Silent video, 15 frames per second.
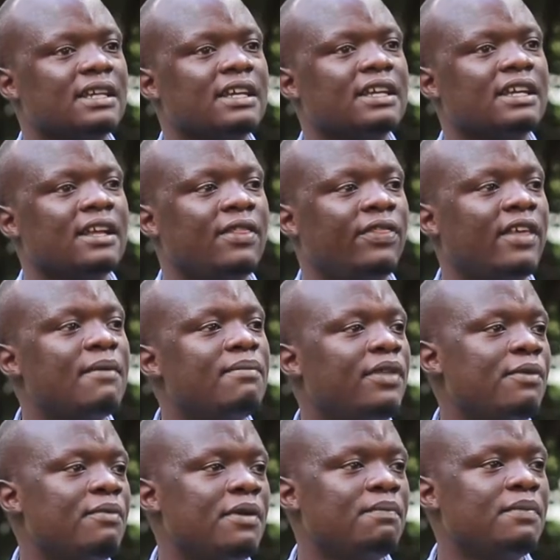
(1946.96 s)
like, them,
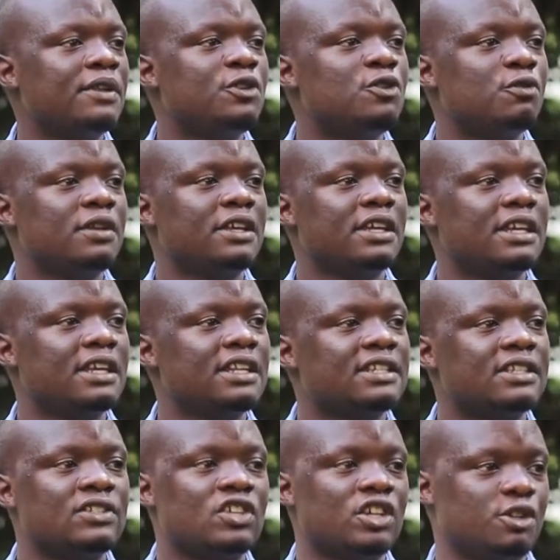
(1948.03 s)
they may be doing
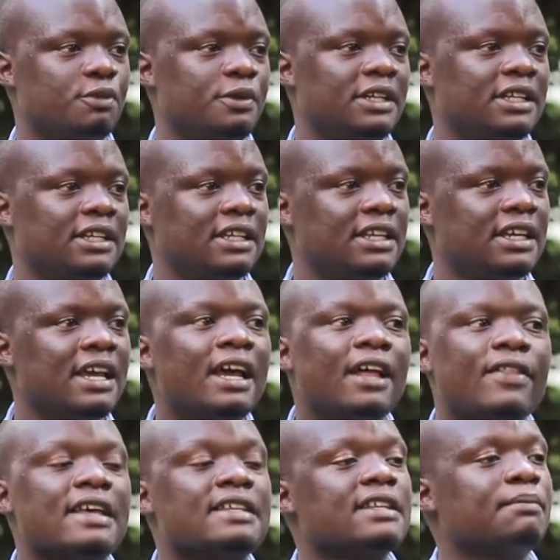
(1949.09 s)
it genuinely.
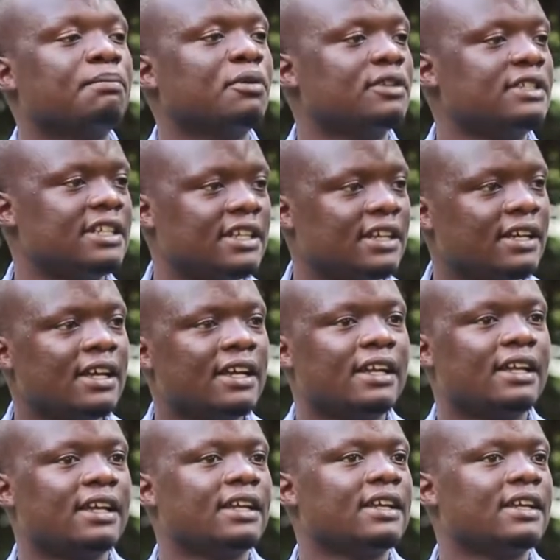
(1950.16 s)
They're supporting,
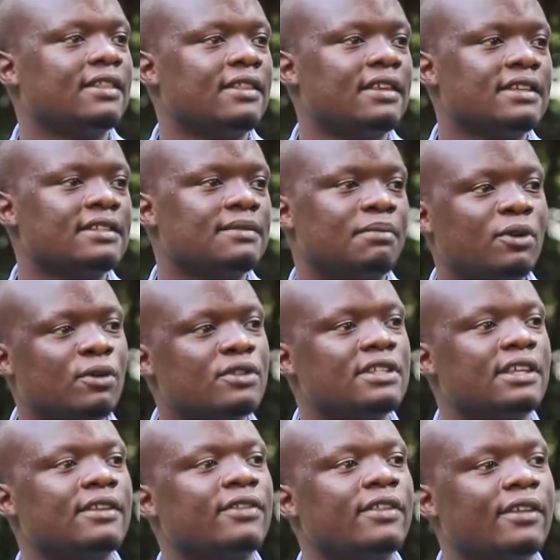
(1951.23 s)
like, this, because
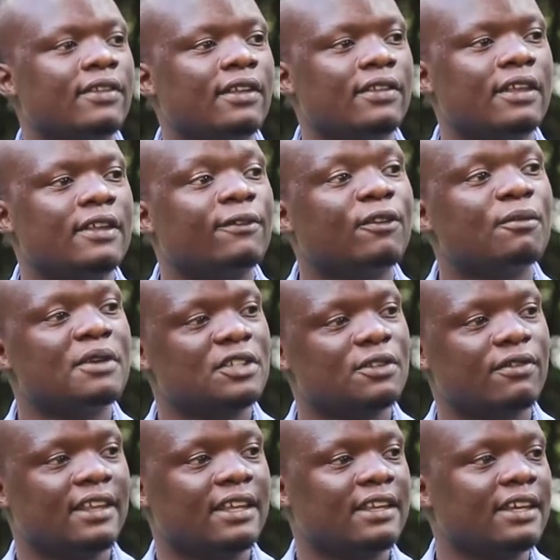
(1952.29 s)
the
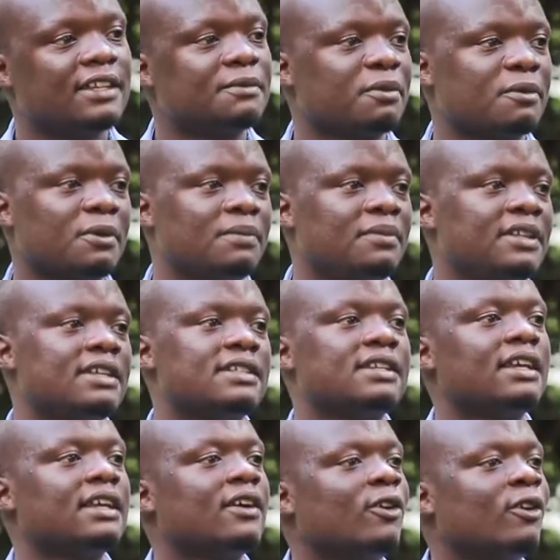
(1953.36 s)
information they get probably is
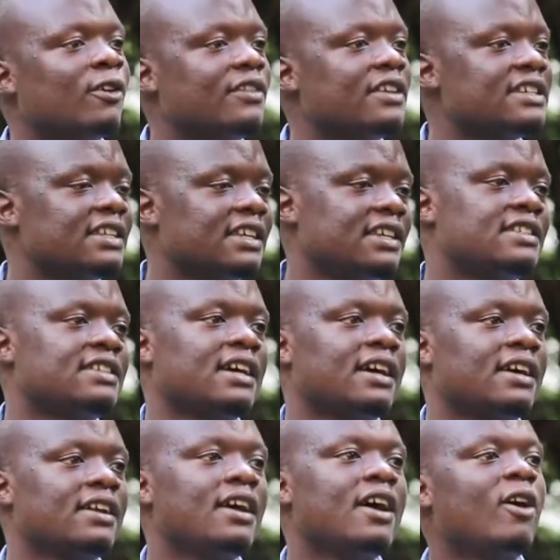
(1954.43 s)
like, all these kids
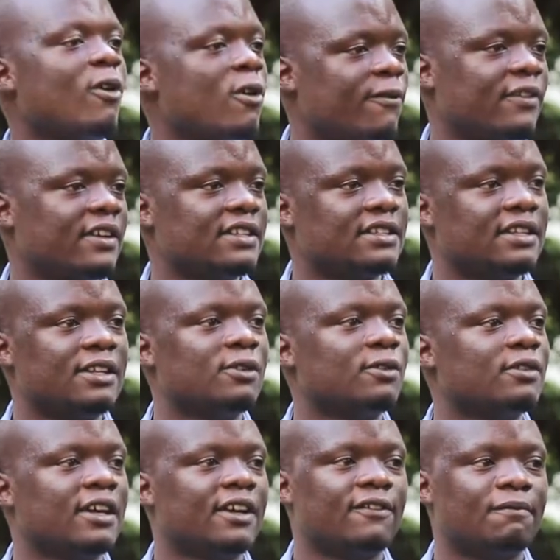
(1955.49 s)
are orphans, they
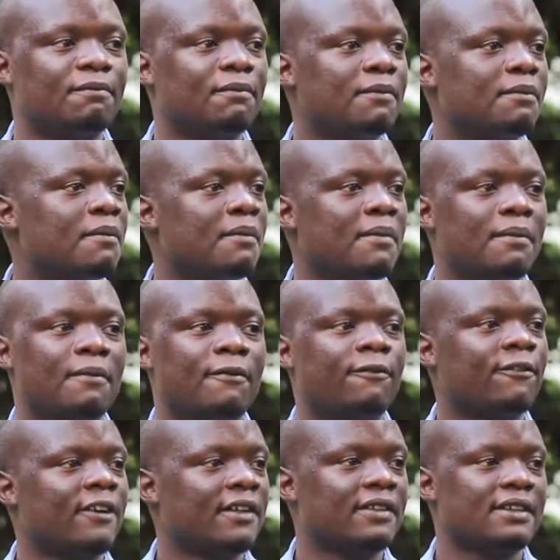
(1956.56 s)
don't have
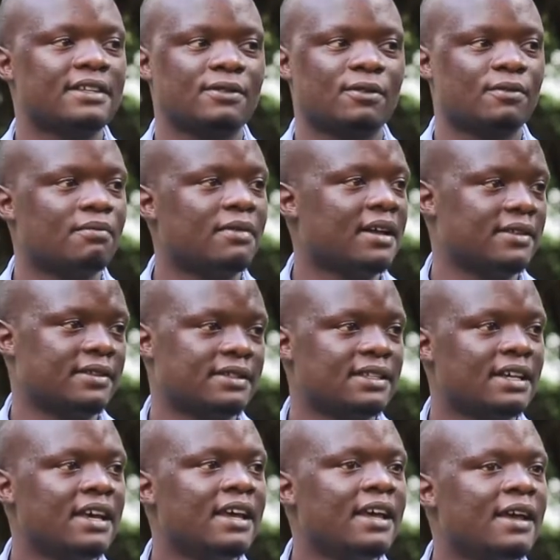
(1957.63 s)
fathers or mothers.
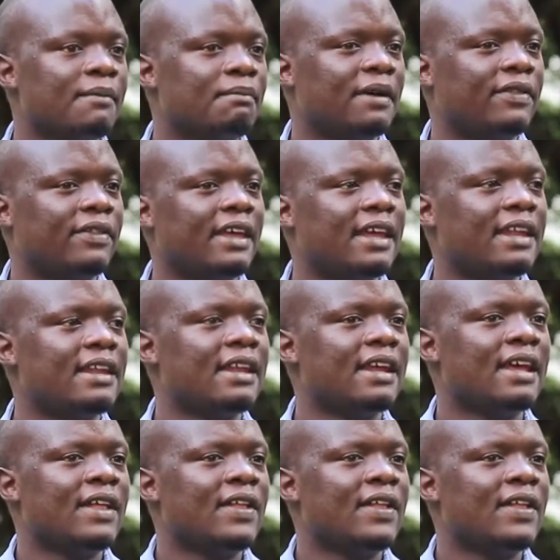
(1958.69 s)
But then